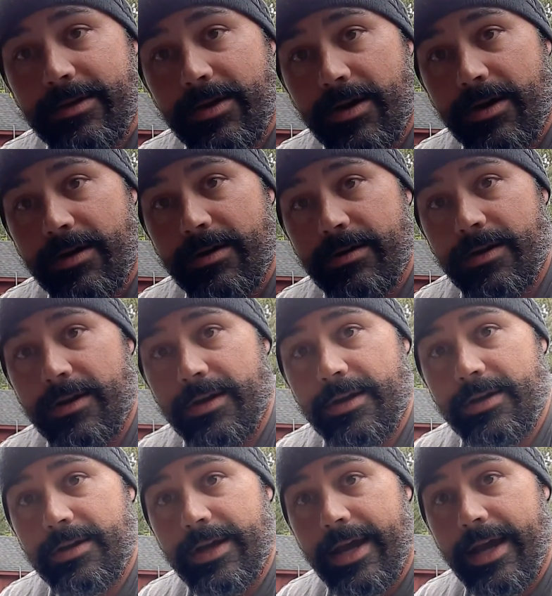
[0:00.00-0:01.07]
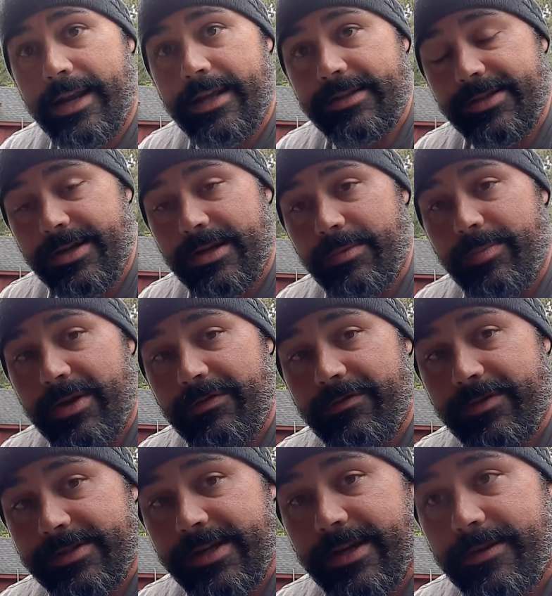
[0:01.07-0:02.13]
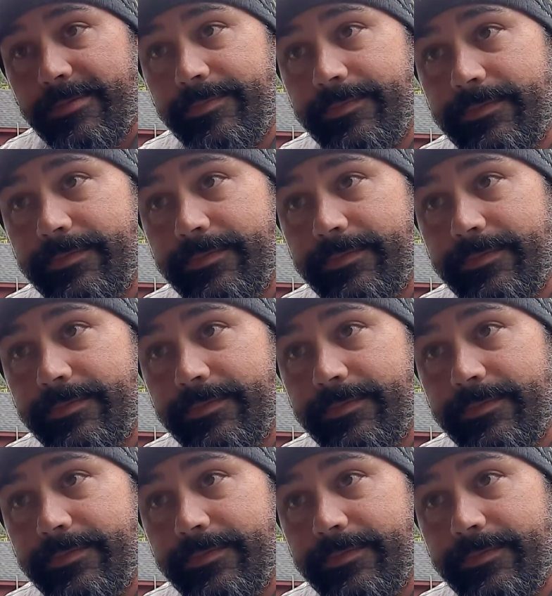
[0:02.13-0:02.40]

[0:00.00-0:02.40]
car, and it's going to be for sale.